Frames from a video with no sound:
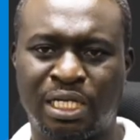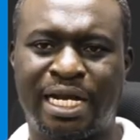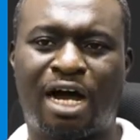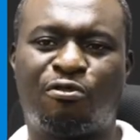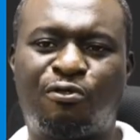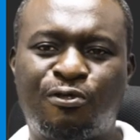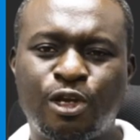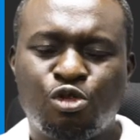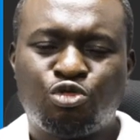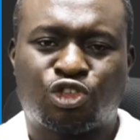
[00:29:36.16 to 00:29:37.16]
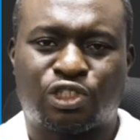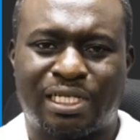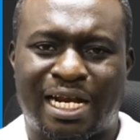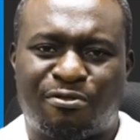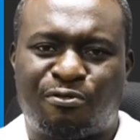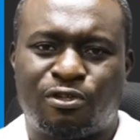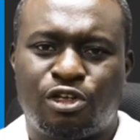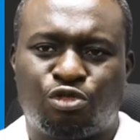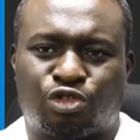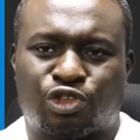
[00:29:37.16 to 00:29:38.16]
Now, fluids, there are
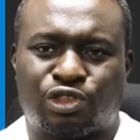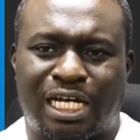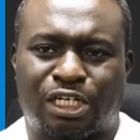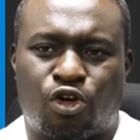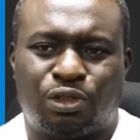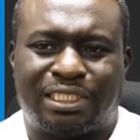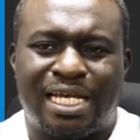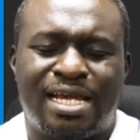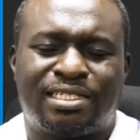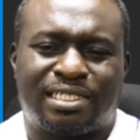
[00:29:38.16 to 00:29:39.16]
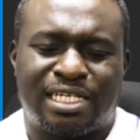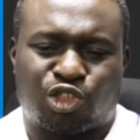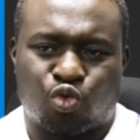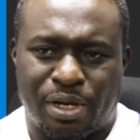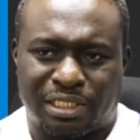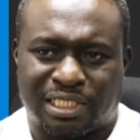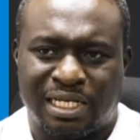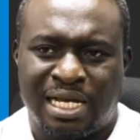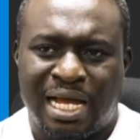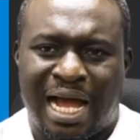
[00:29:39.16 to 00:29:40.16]
fluids that contains this waste,
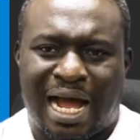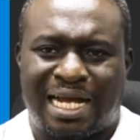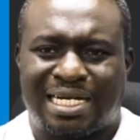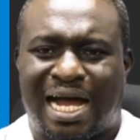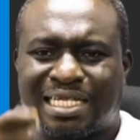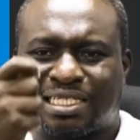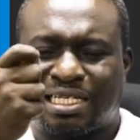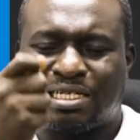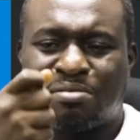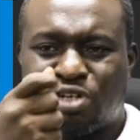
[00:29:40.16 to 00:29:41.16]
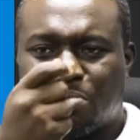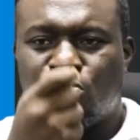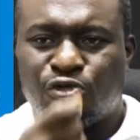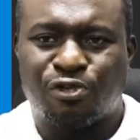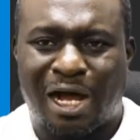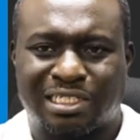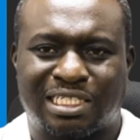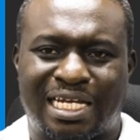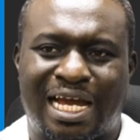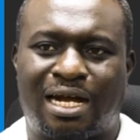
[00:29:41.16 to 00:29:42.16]
and as they, they move, as
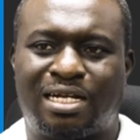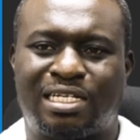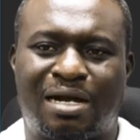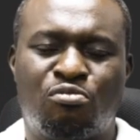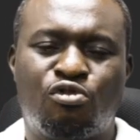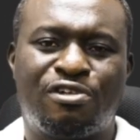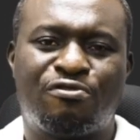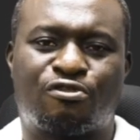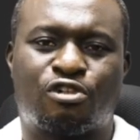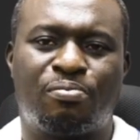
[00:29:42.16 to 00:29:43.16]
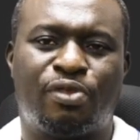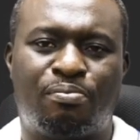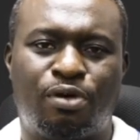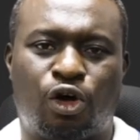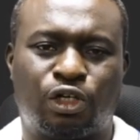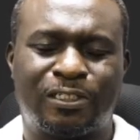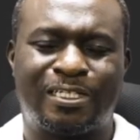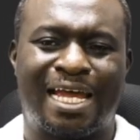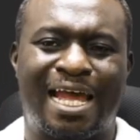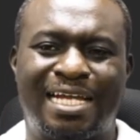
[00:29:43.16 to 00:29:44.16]
they are, they are moving from the blood,
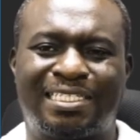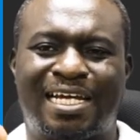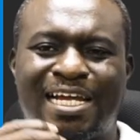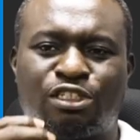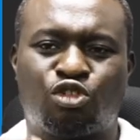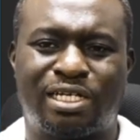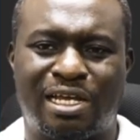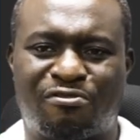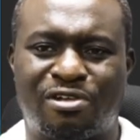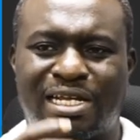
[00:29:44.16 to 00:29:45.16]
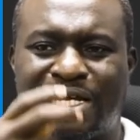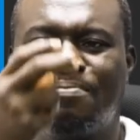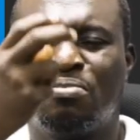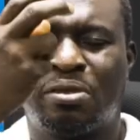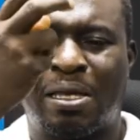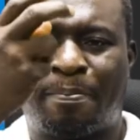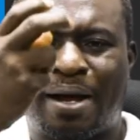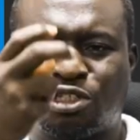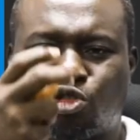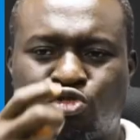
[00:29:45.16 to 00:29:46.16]
they enter into the nephridia. They
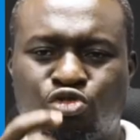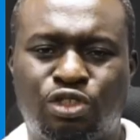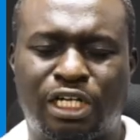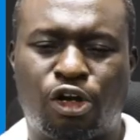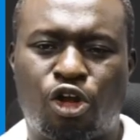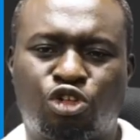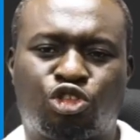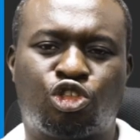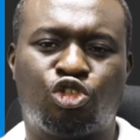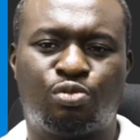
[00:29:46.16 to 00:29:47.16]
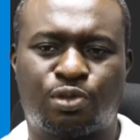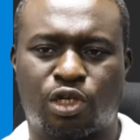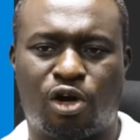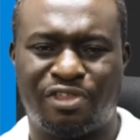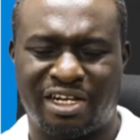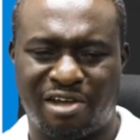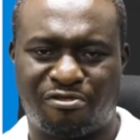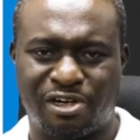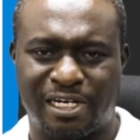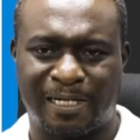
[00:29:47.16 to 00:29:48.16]
pass through the long tubes of the
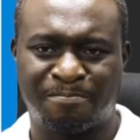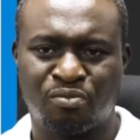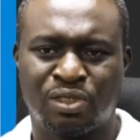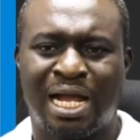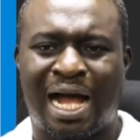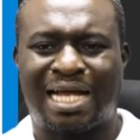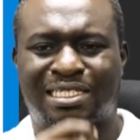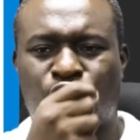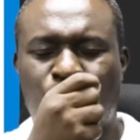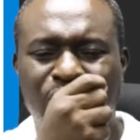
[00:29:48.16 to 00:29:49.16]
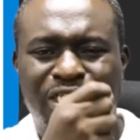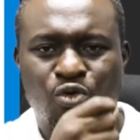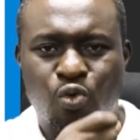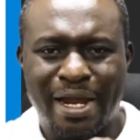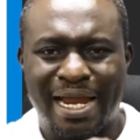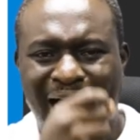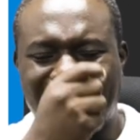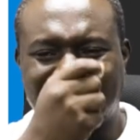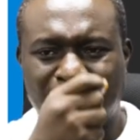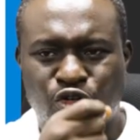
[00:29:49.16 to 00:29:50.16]
nephridia. As long the way
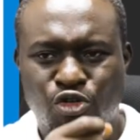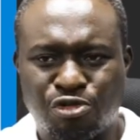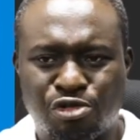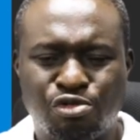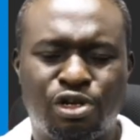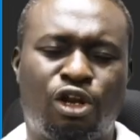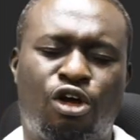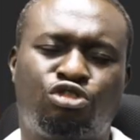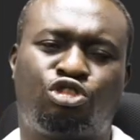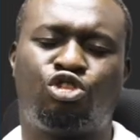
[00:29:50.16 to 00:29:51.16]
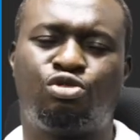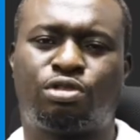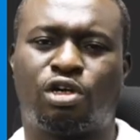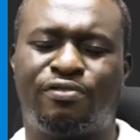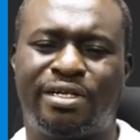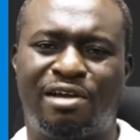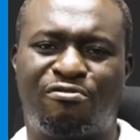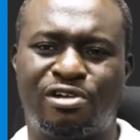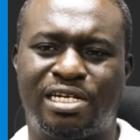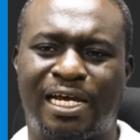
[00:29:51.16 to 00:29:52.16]
as they go through the long tubes of the
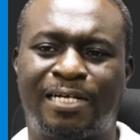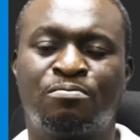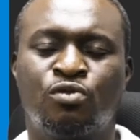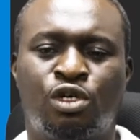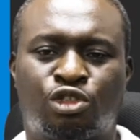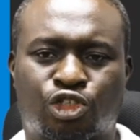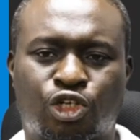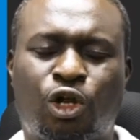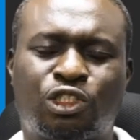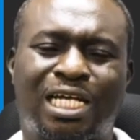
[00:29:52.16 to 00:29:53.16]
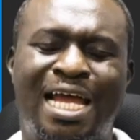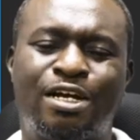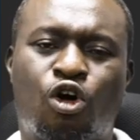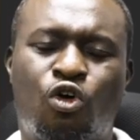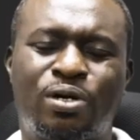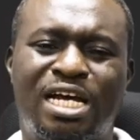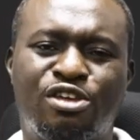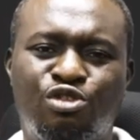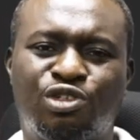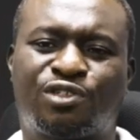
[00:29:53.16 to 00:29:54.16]
nephridia, salt and other
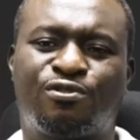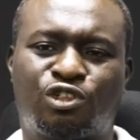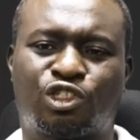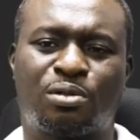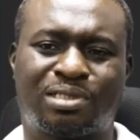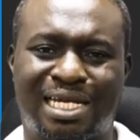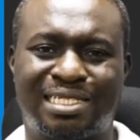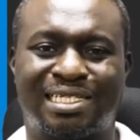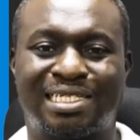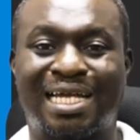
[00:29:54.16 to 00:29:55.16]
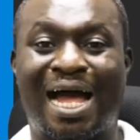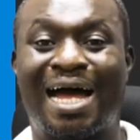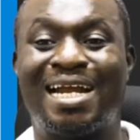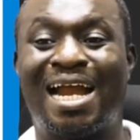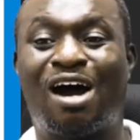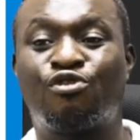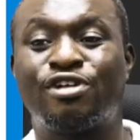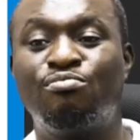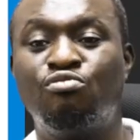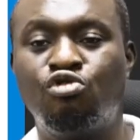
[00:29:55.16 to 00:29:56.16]
useful substances are now
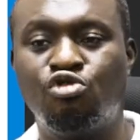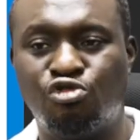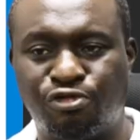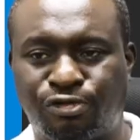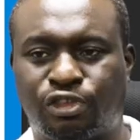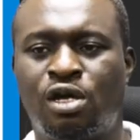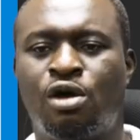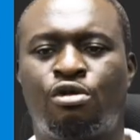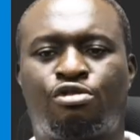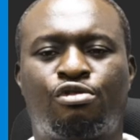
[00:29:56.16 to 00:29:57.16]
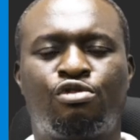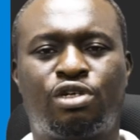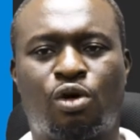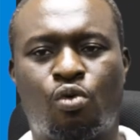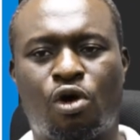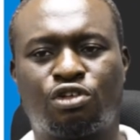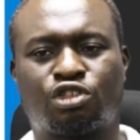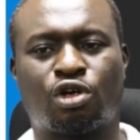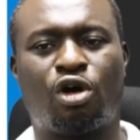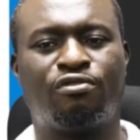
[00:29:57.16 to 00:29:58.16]
removed through the
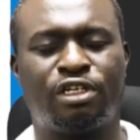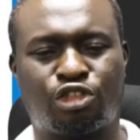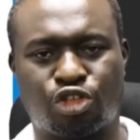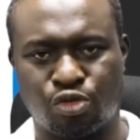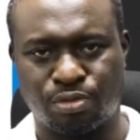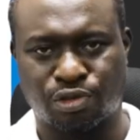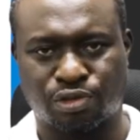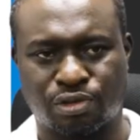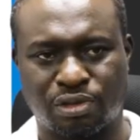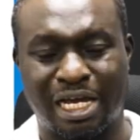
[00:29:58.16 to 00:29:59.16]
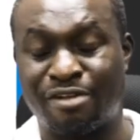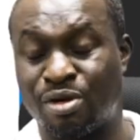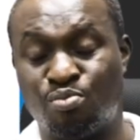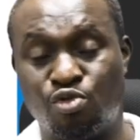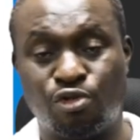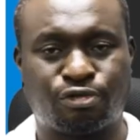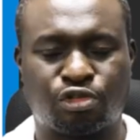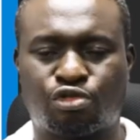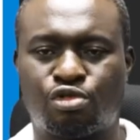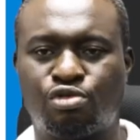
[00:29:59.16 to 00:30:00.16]
walls of the tubes. They are removed
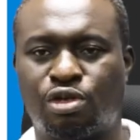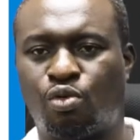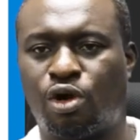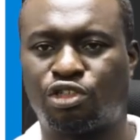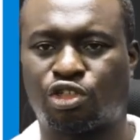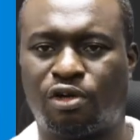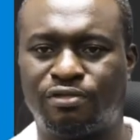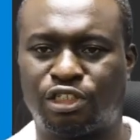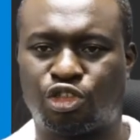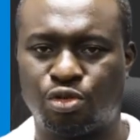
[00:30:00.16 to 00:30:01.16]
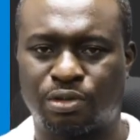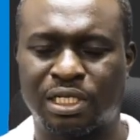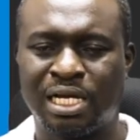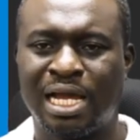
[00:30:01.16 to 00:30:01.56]
through the walls of the tubes.